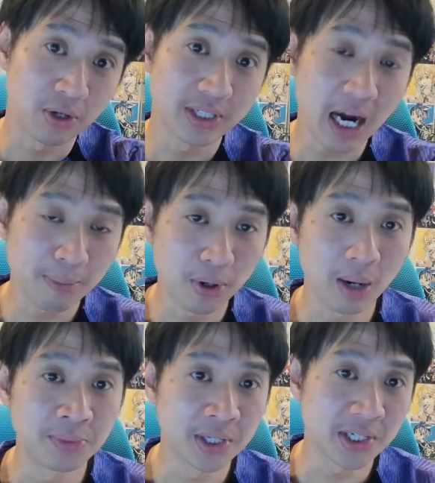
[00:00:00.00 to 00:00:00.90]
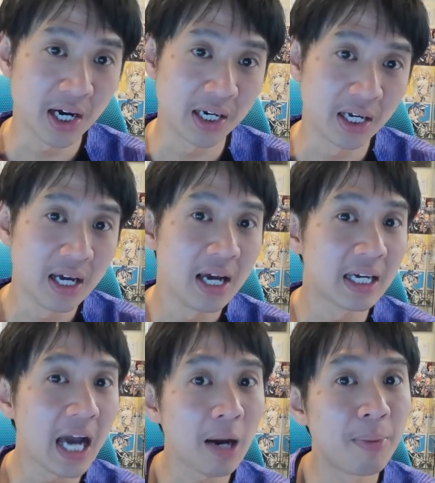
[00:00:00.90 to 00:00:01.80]
Gakpo comes inside.
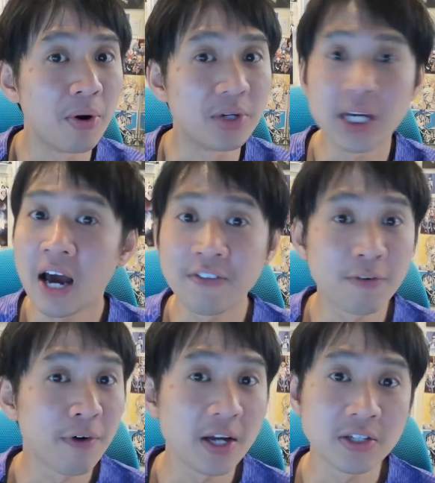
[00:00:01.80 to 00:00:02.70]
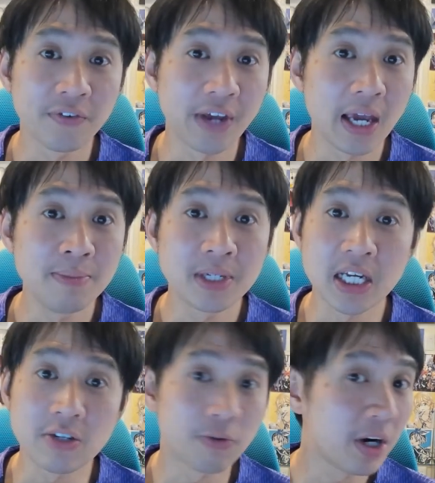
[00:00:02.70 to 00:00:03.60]
Gakpo didn't have the finest of games.
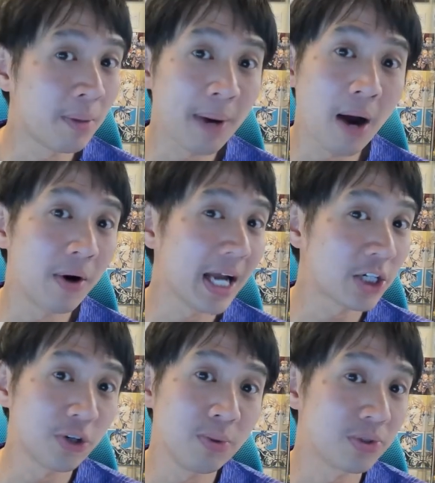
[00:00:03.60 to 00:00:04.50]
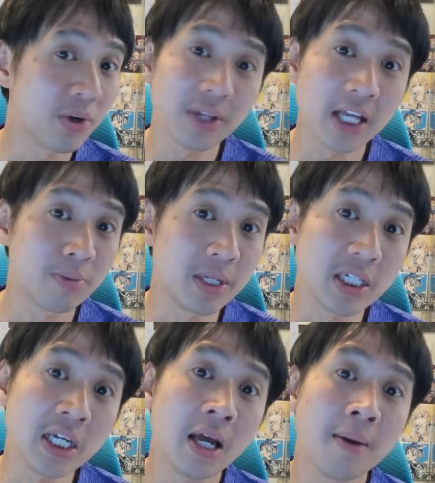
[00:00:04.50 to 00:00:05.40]
His running power laterally was not there to be
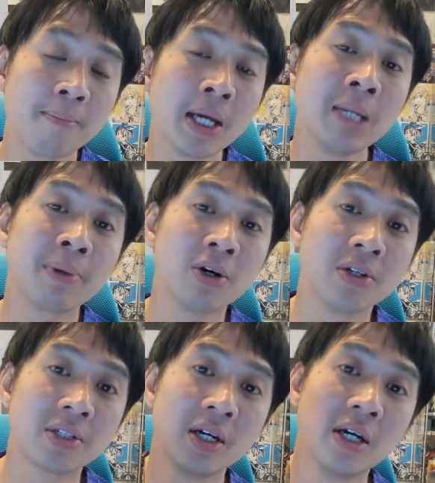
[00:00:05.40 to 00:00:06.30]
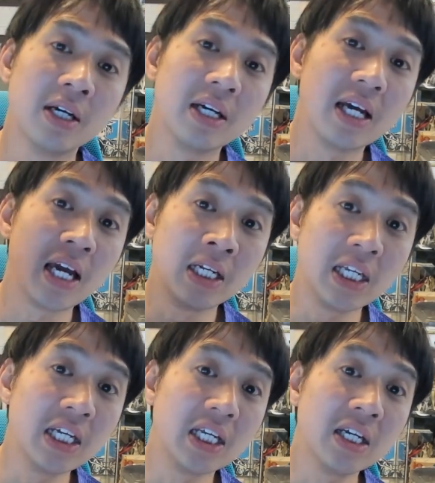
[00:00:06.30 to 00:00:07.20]
seen, mainly because
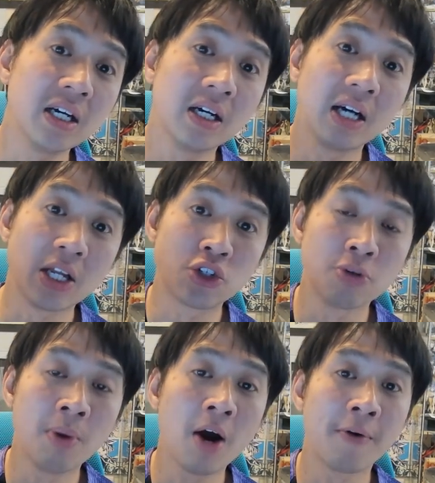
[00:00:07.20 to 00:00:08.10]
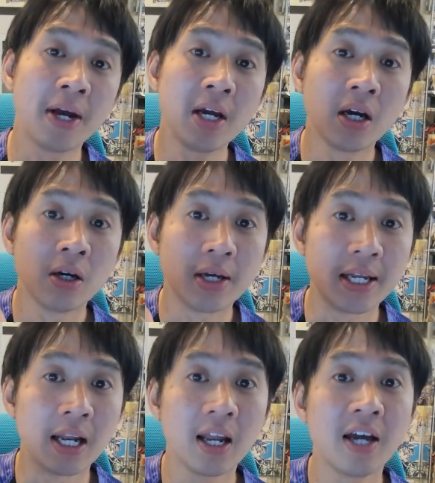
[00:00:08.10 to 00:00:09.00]
Ndidi and Sumare in
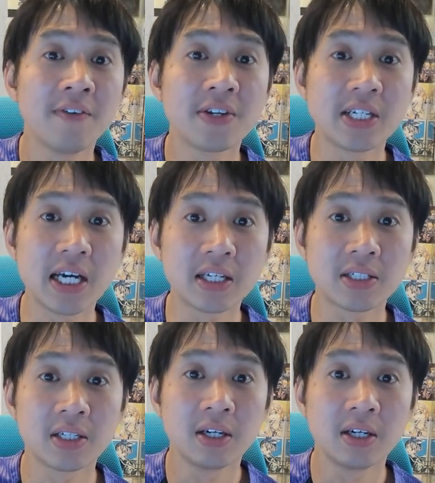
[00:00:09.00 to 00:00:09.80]
the line of the six